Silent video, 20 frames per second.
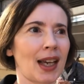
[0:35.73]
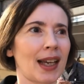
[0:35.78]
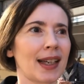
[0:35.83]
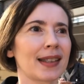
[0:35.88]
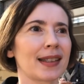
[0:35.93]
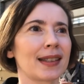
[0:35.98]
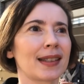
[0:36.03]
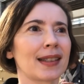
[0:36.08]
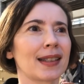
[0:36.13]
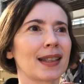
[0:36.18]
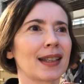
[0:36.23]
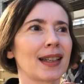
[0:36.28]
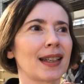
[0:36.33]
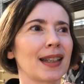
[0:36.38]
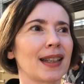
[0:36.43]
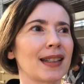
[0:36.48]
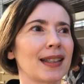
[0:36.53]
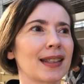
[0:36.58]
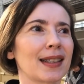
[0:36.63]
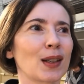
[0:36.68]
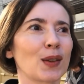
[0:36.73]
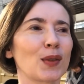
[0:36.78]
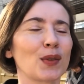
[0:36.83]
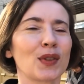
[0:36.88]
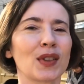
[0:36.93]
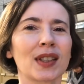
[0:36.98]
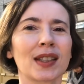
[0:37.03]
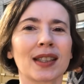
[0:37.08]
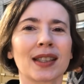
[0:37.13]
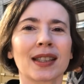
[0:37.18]
has his
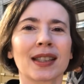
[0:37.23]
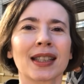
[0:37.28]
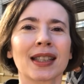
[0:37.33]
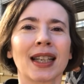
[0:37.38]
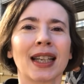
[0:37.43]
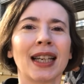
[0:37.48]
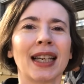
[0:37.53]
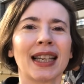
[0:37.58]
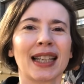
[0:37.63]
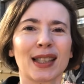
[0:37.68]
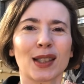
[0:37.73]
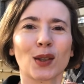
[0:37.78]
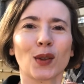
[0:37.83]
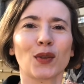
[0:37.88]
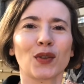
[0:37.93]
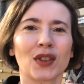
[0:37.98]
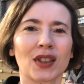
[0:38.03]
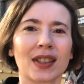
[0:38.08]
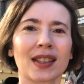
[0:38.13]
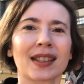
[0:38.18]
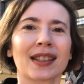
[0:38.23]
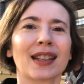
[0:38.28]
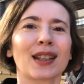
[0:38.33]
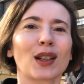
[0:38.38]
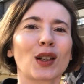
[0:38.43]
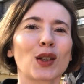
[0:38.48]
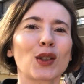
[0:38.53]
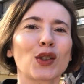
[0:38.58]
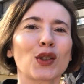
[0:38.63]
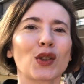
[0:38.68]
office
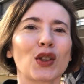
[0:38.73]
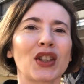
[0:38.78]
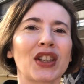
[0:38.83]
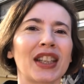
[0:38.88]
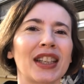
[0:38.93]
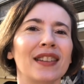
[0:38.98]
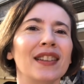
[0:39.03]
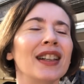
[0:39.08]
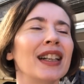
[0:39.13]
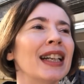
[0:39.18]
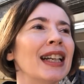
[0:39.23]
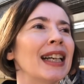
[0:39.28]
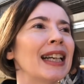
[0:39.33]
close to here,